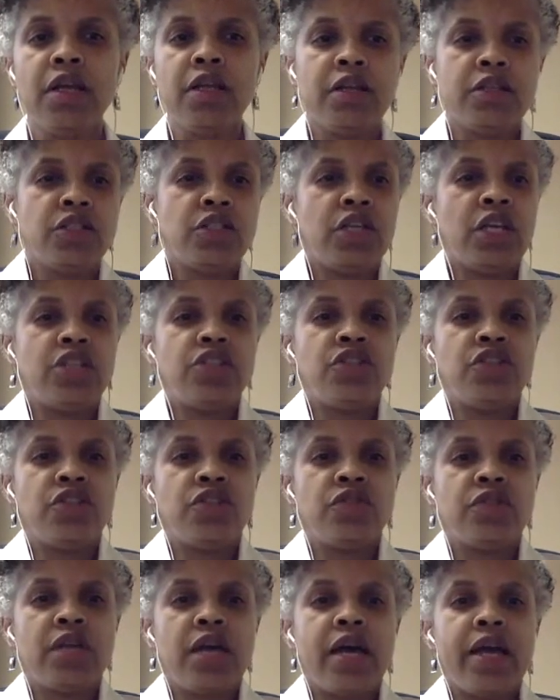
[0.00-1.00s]
Changing
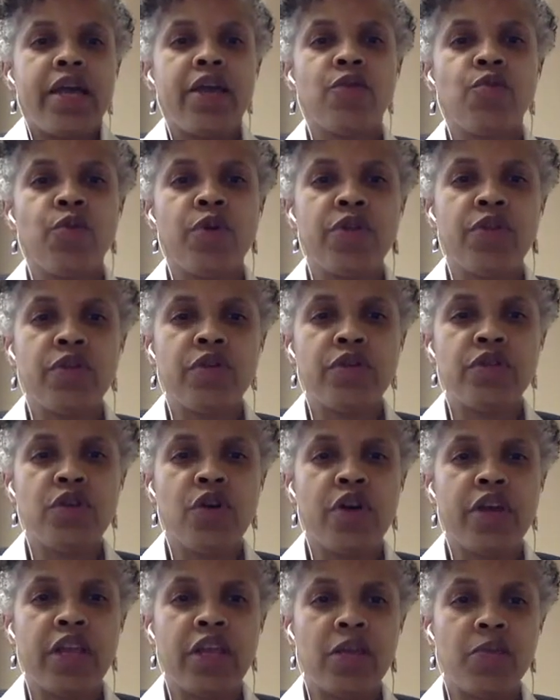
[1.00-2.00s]
your diet, whether you're
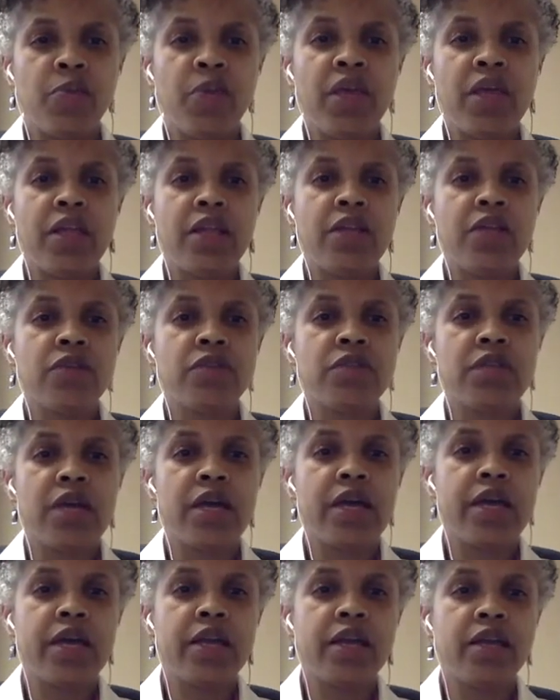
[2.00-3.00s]
talking a paleo
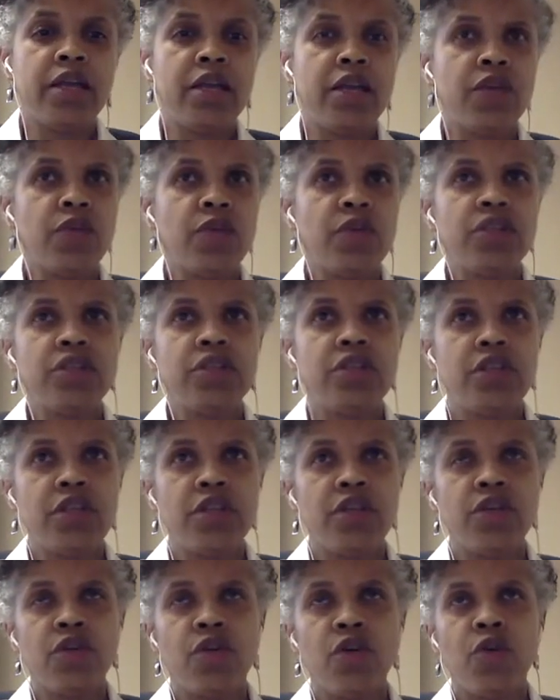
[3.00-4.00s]
diet, increasing
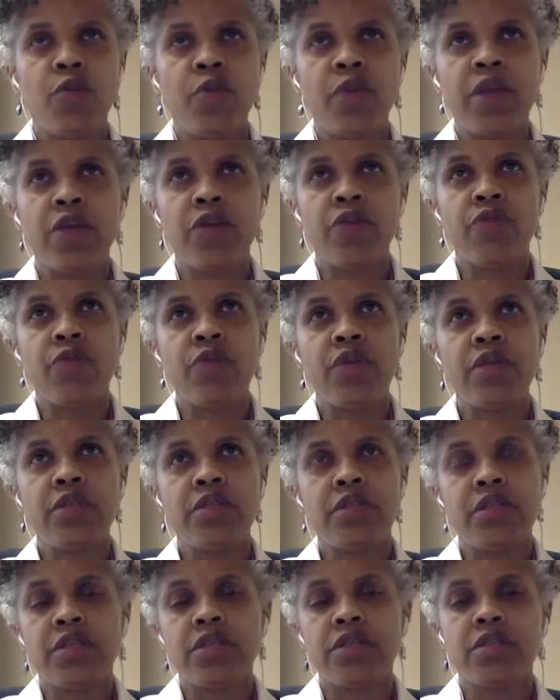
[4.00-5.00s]
your omega-3,
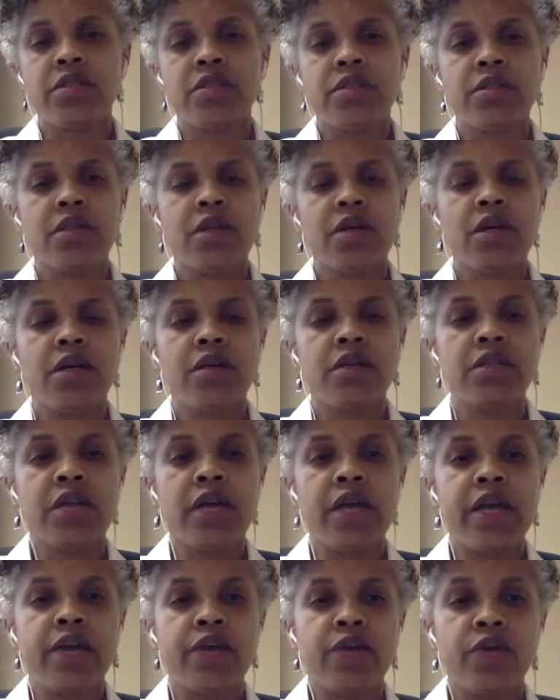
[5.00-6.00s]
6
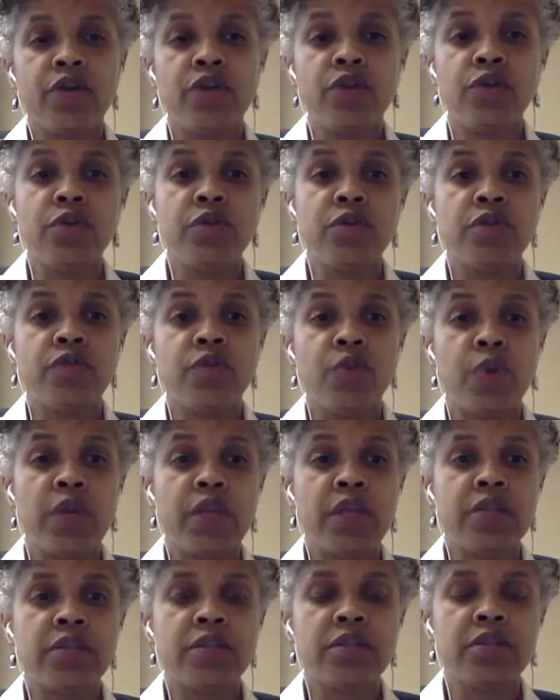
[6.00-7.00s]
diet, or gluten
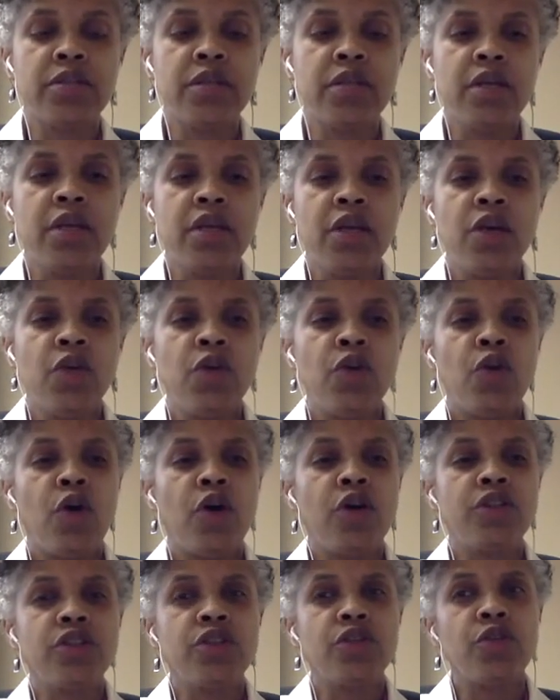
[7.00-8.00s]
avoidance.
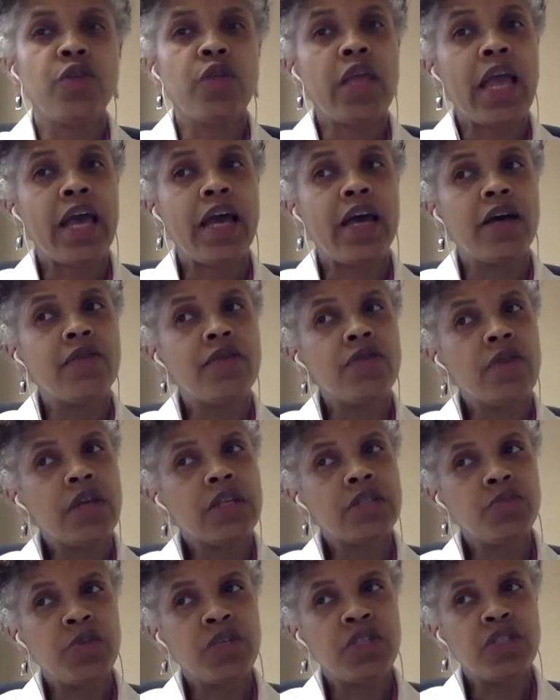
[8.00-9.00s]
Also, we have,
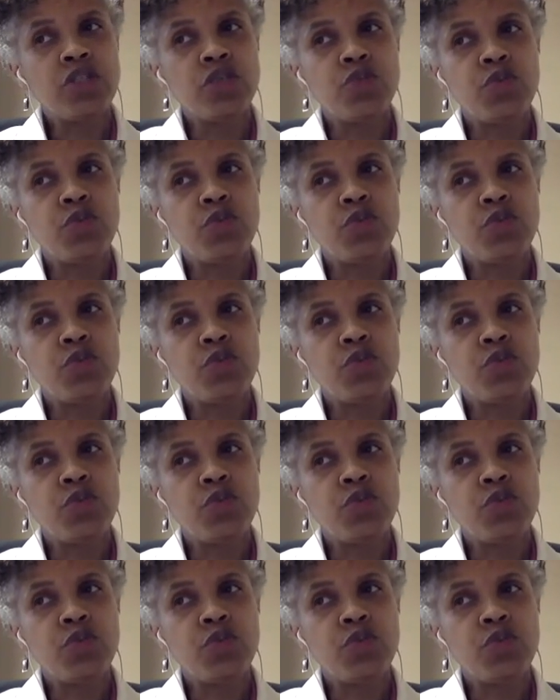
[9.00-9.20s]
as much as we